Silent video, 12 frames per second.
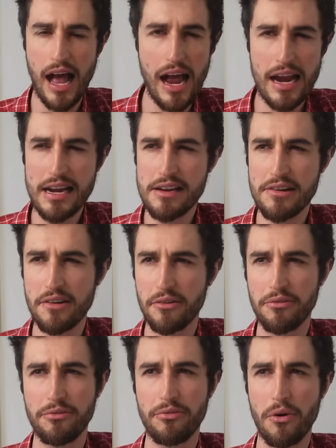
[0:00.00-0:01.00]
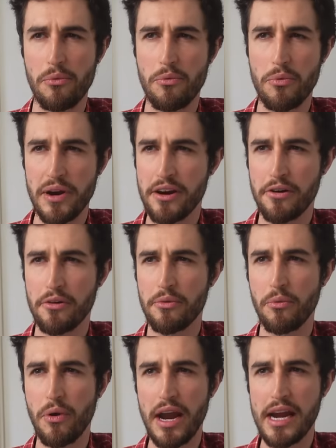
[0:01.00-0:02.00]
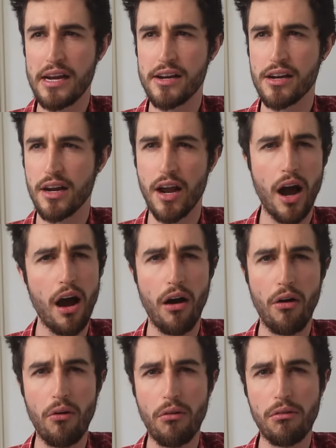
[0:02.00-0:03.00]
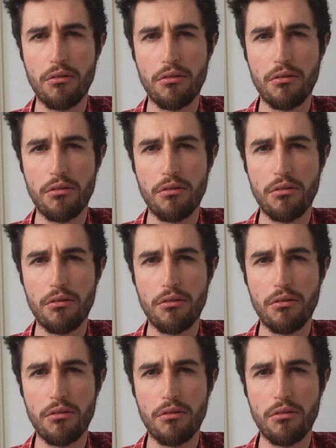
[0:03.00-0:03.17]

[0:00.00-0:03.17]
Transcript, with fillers: kind of a weird way to go.